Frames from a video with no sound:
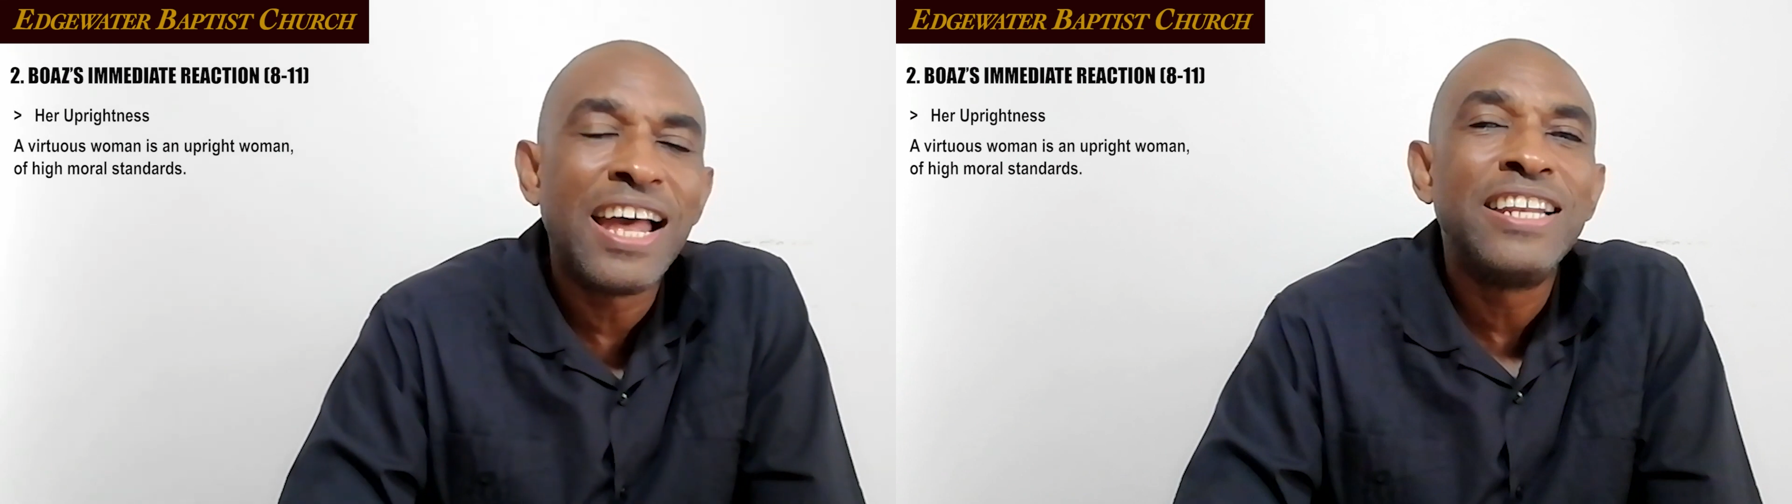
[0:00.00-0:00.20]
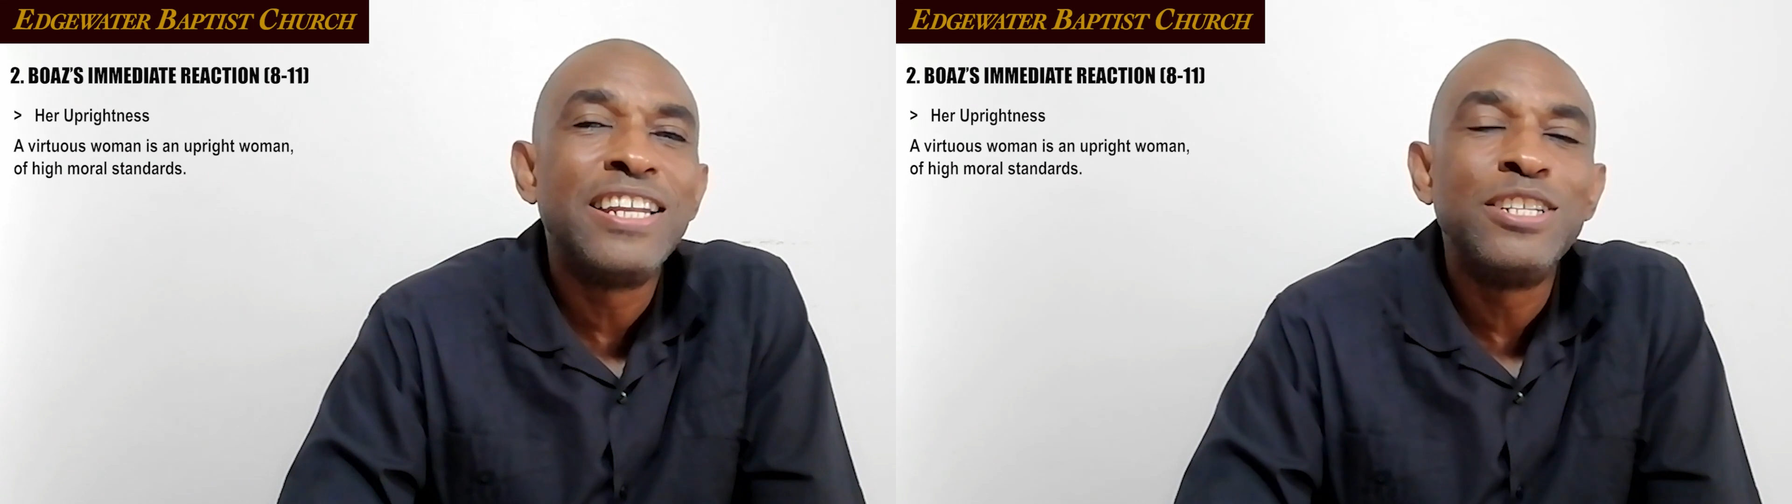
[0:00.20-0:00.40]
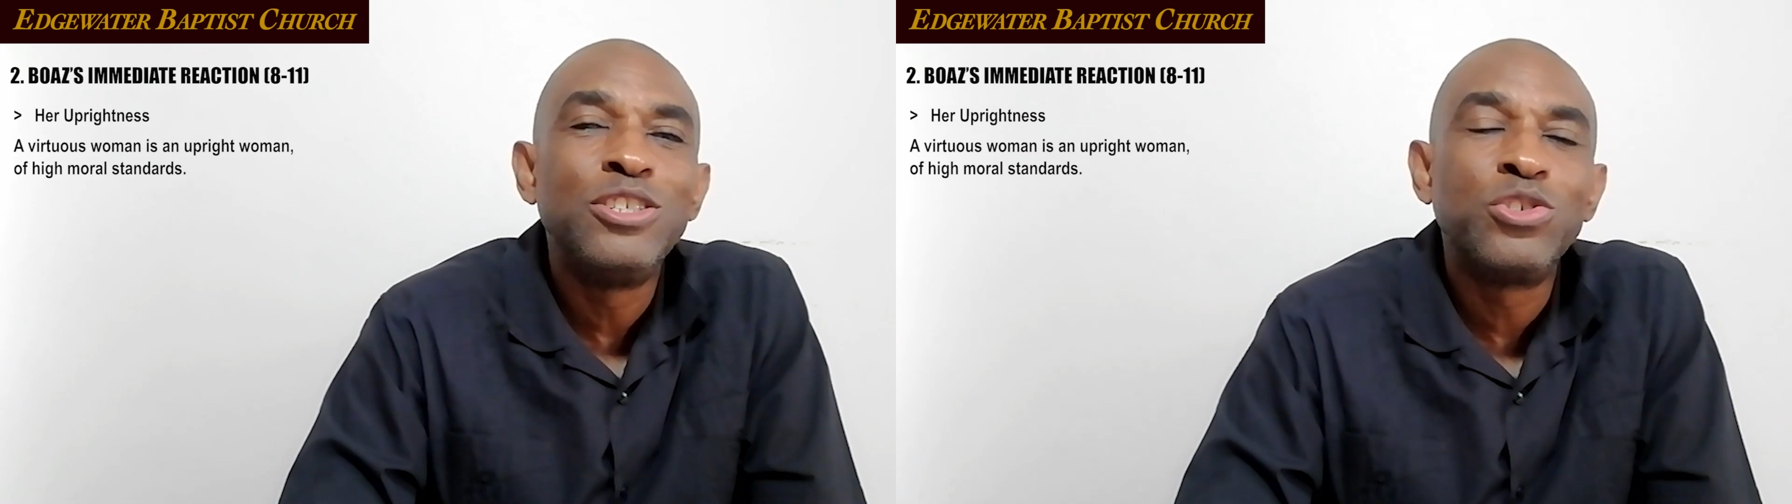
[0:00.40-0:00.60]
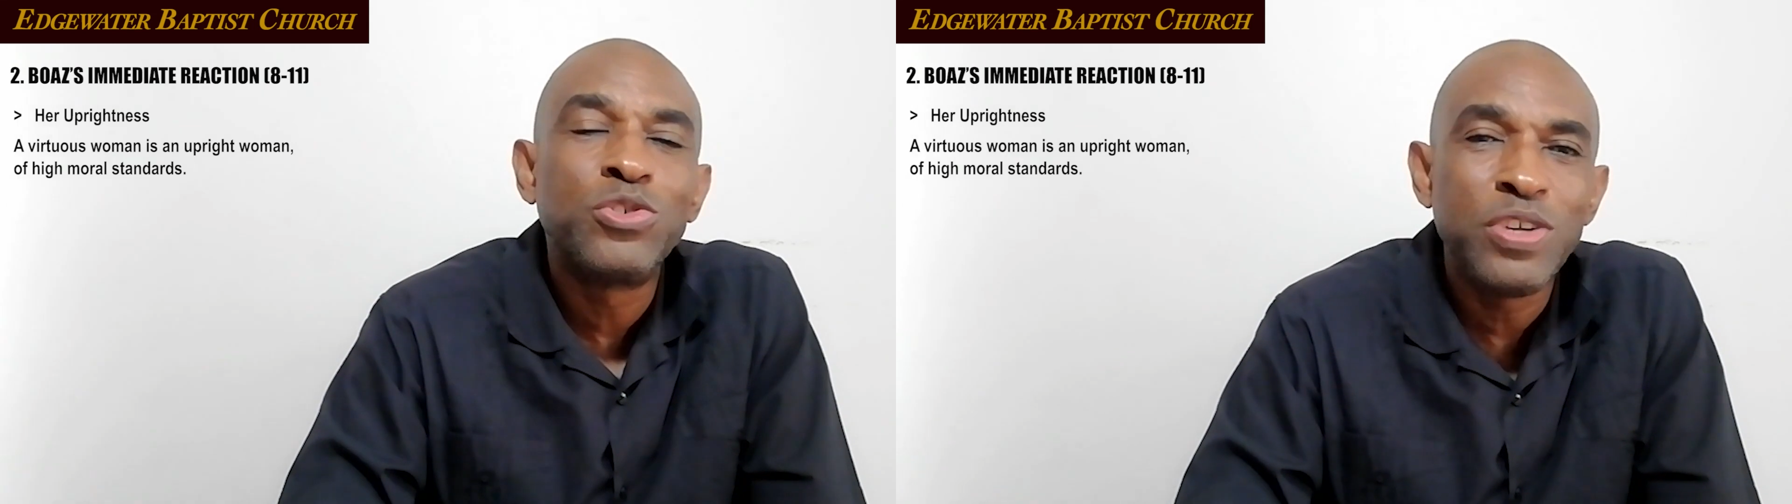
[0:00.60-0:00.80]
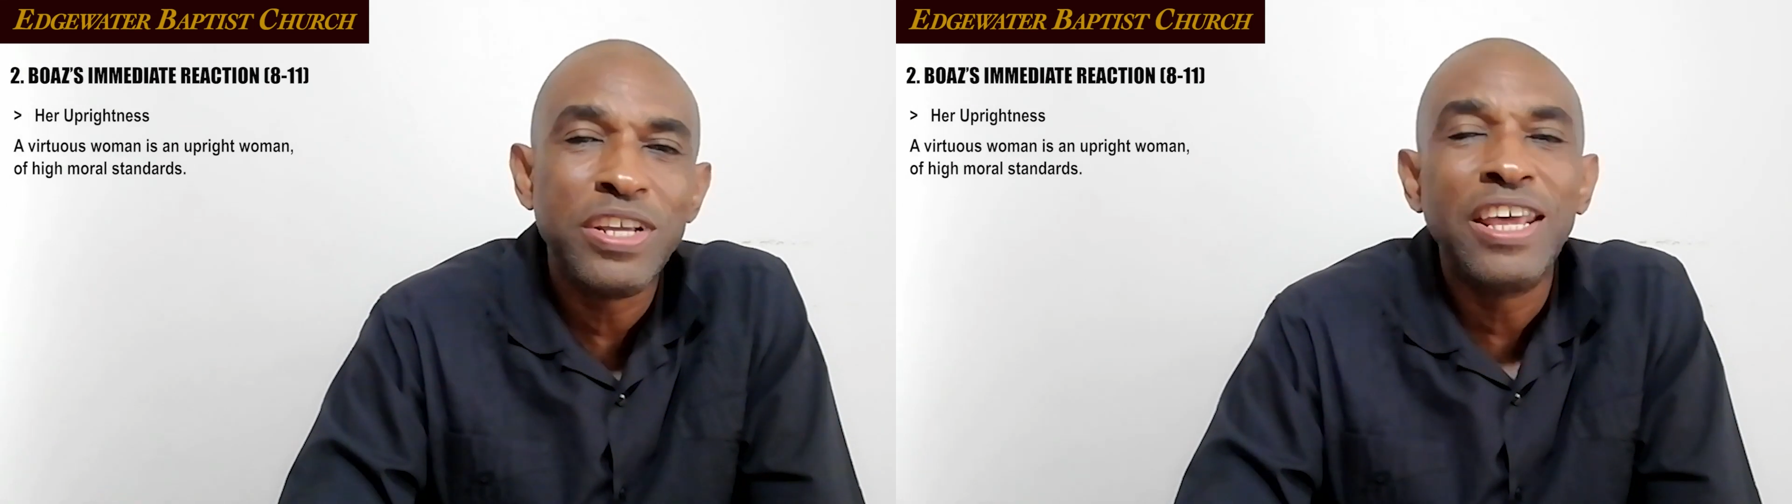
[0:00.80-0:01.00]
and
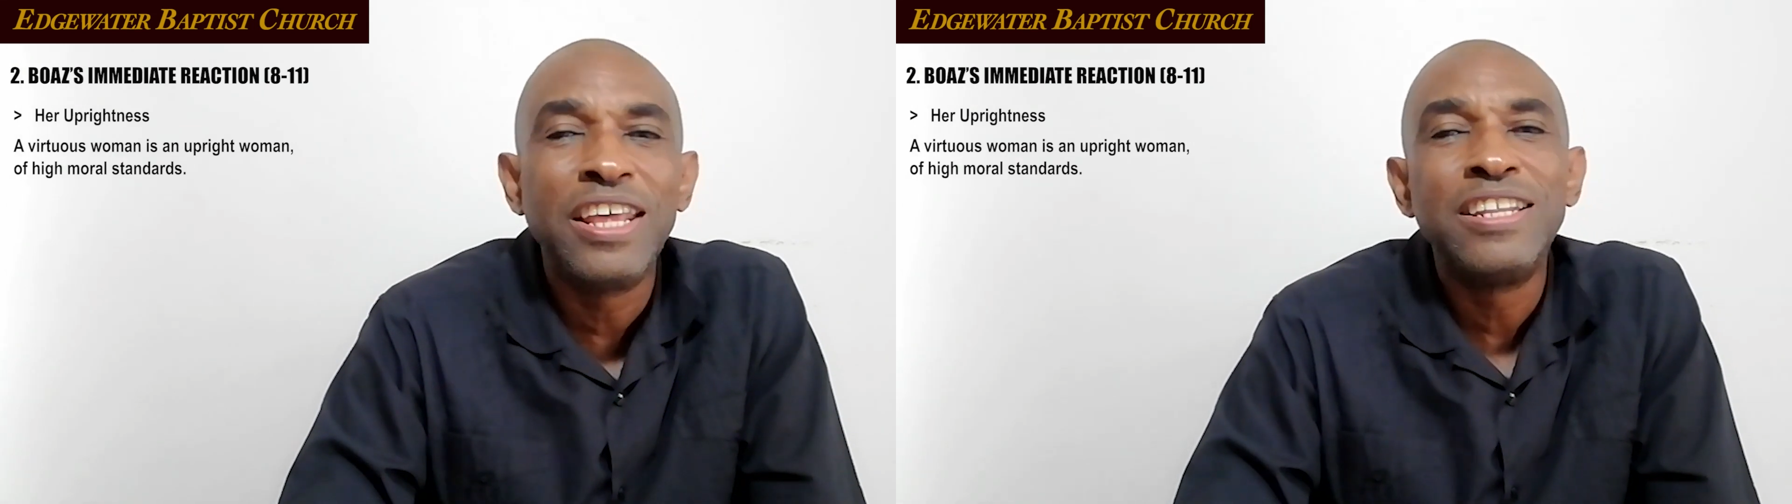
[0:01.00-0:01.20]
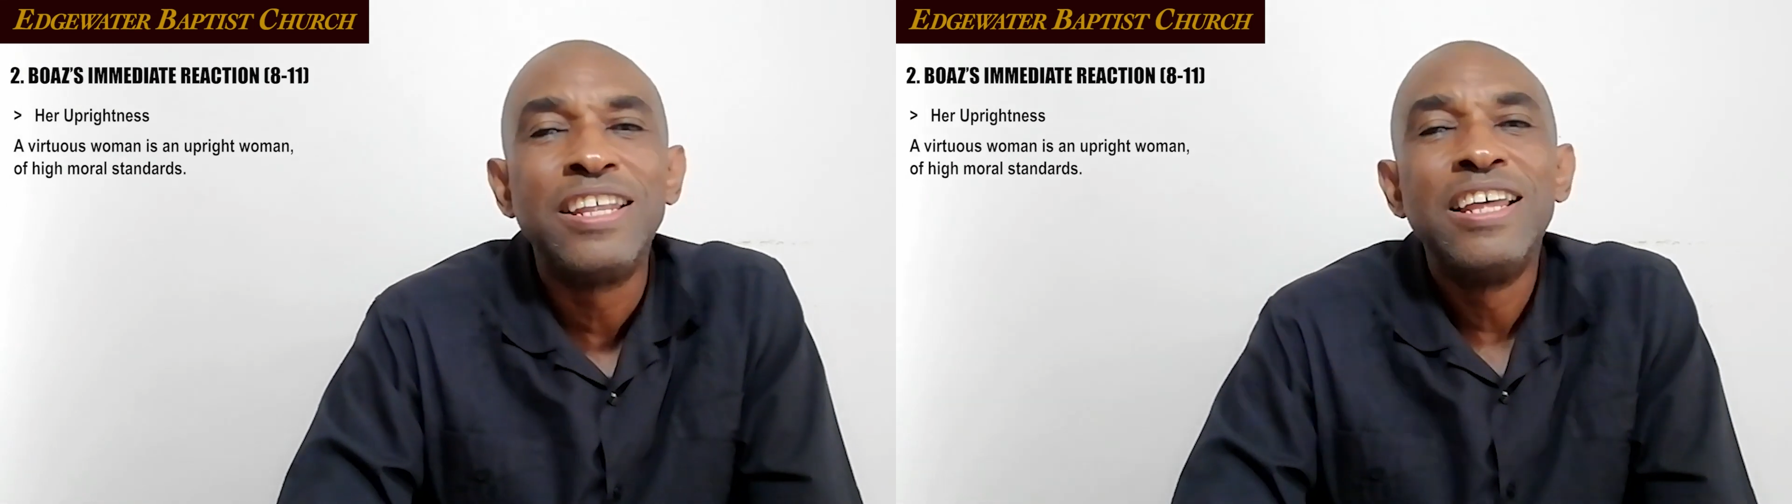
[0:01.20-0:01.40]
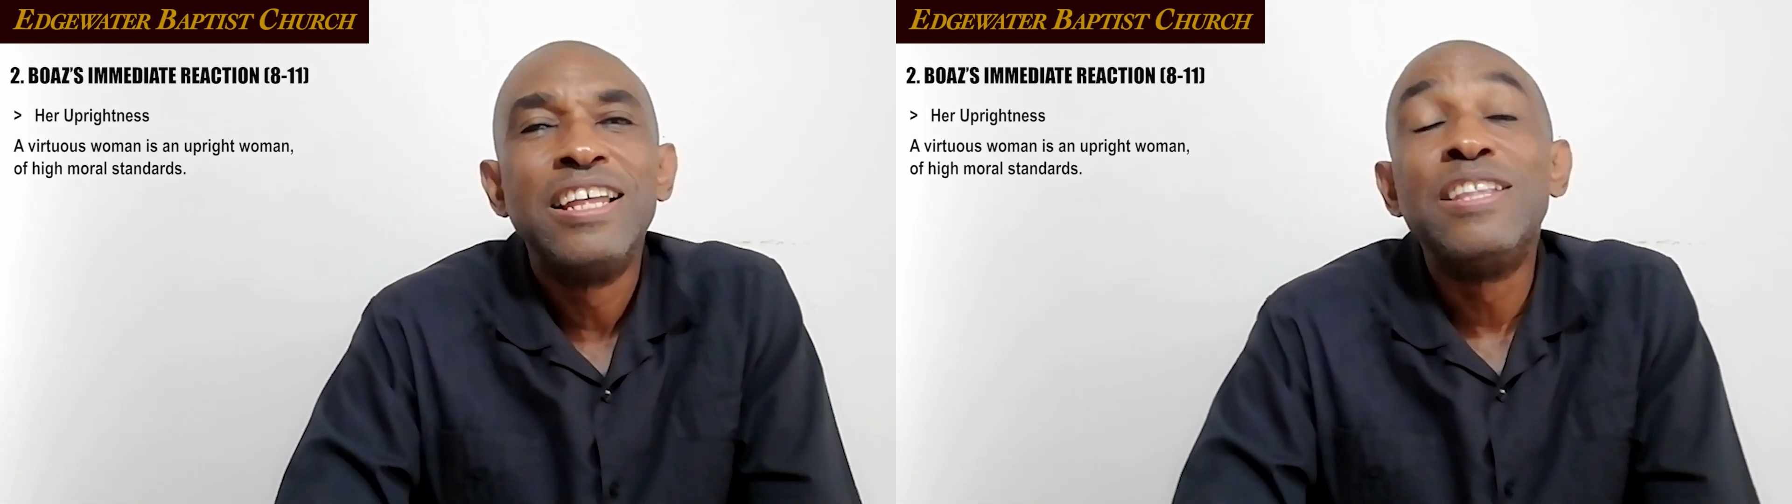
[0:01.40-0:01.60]
intriguing